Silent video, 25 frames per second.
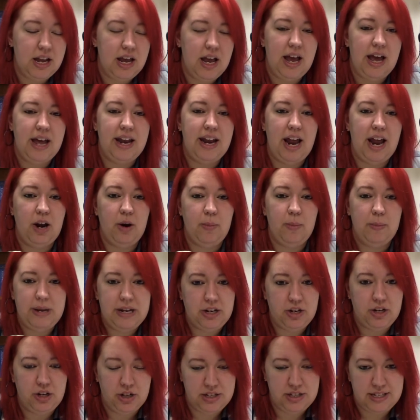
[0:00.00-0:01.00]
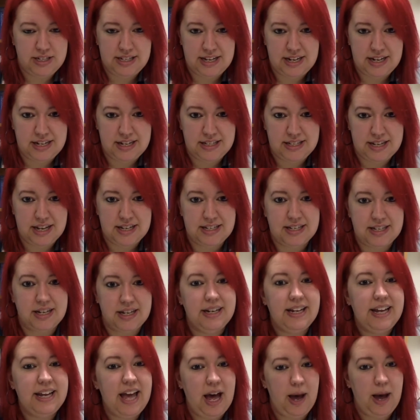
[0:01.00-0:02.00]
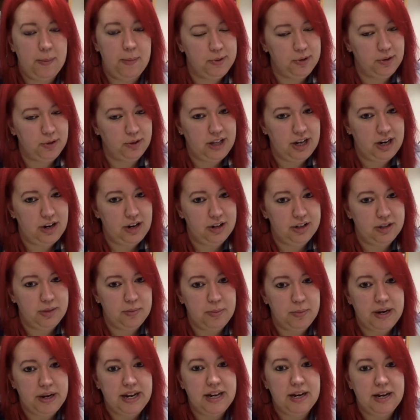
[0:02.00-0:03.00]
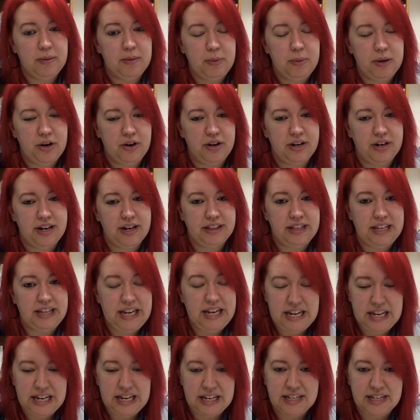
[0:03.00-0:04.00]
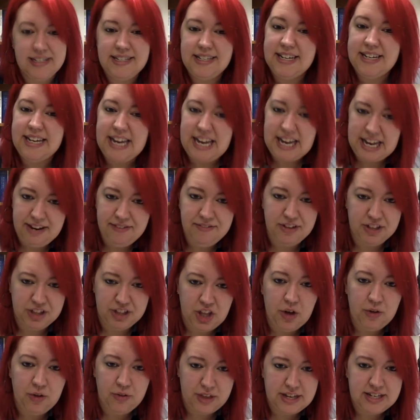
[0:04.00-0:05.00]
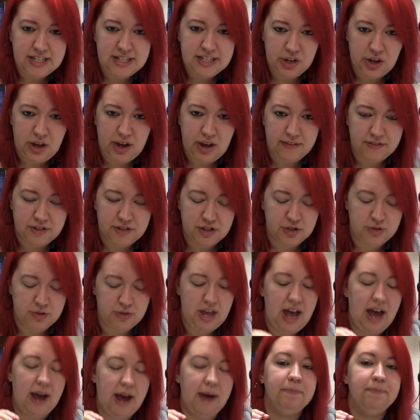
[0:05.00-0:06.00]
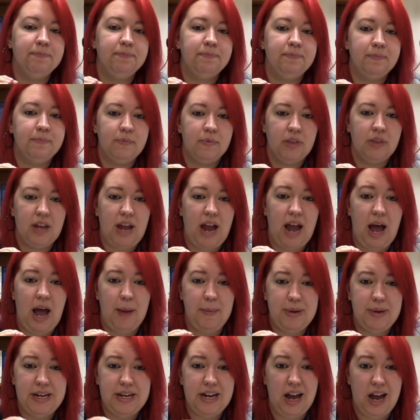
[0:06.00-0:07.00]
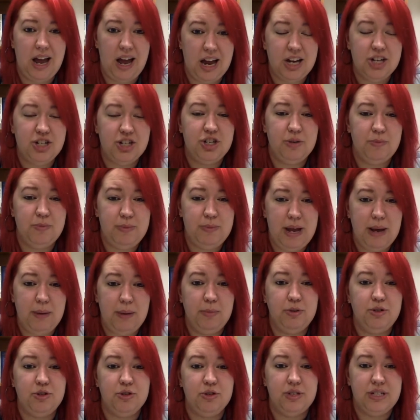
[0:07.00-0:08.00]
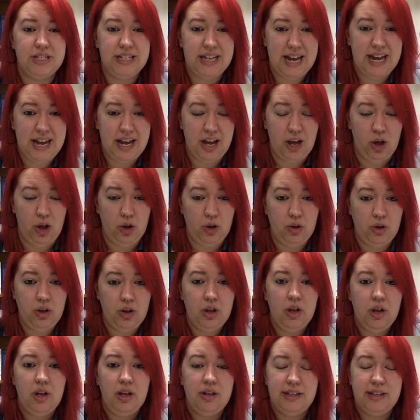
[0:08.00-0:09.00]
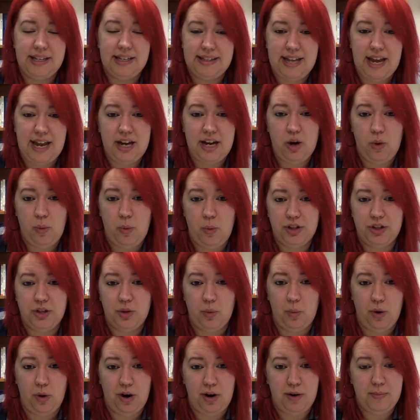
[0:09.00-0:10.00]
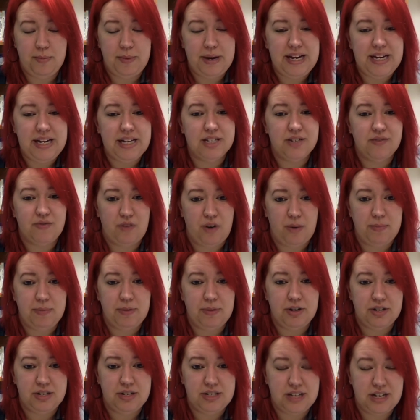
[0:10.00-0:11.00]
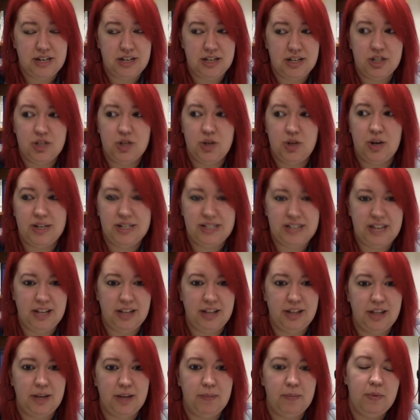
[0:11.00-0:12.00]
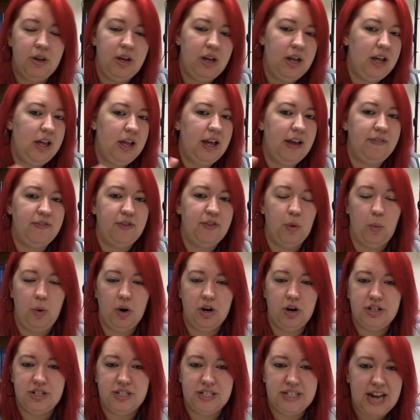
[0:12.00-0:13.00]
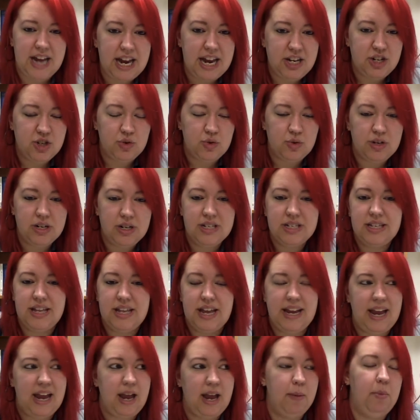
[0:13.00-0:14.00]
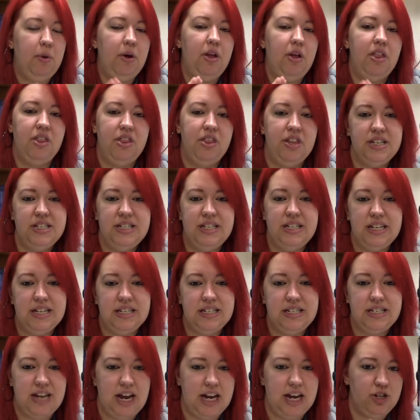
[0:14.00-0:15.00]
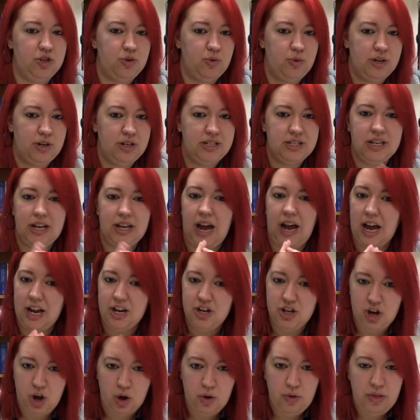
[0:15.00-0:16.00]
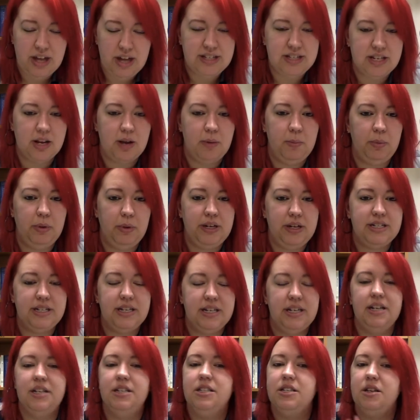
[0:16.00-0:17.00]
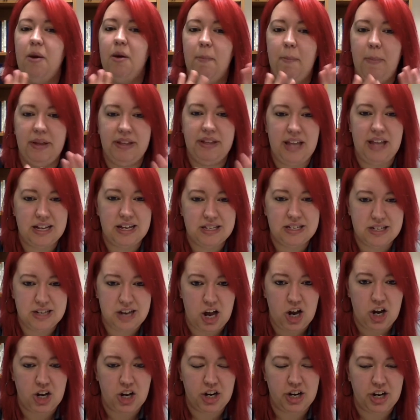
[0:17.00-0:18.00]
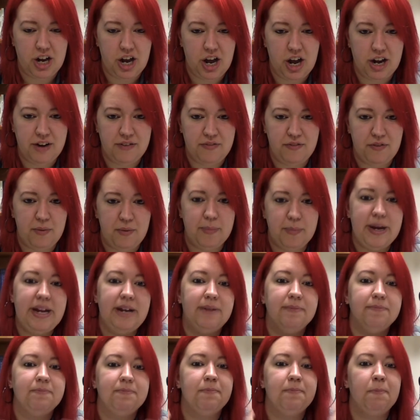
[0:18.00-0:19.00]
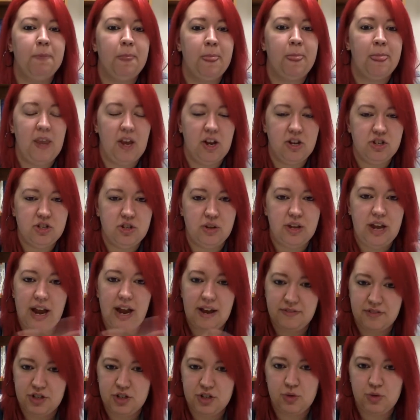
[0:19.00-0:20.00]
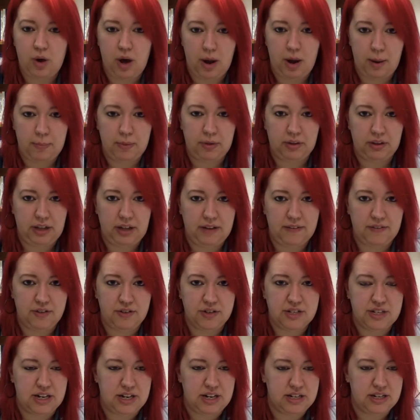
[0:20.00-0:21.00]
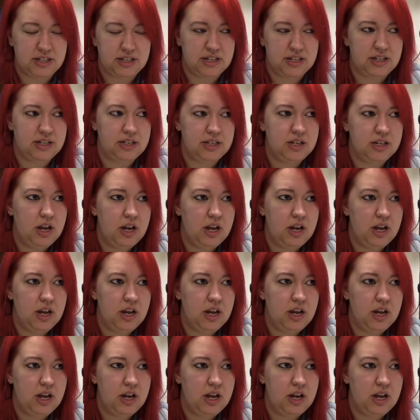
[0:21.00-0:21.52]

And I don't mean good sentence as in capital letter at the beginning, period at the end, even though they still have to do that. I mean, I should be able to tell that they know what the word means from their sentence. So I tell them if the word's dangerous, they can't put this is dangerous. I know that's a complete sentence, but that's not going to cut it for me. So they have to do upper level sentences.